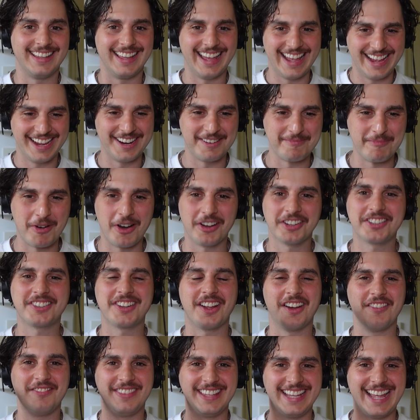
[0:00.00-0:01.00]
Ian Moss
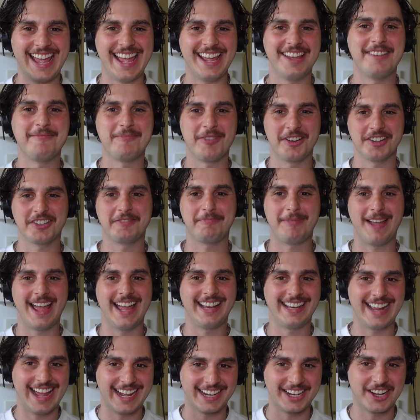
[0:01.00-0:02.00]
of the Ian Moss
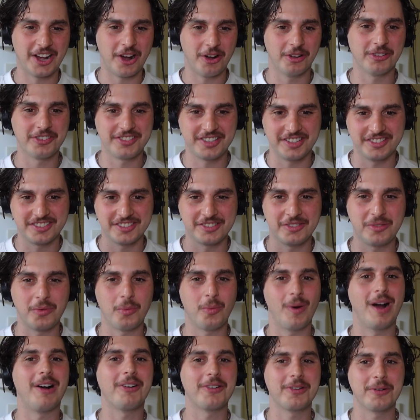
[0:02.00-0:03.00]
Band and Cold Chisel,
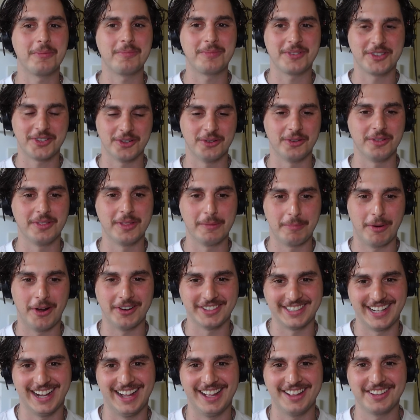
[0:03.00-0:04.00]
welcome to the
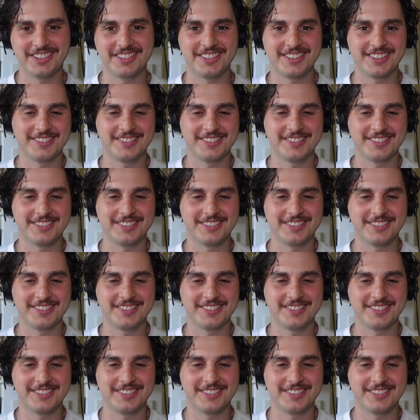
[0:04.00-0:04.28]
podcast.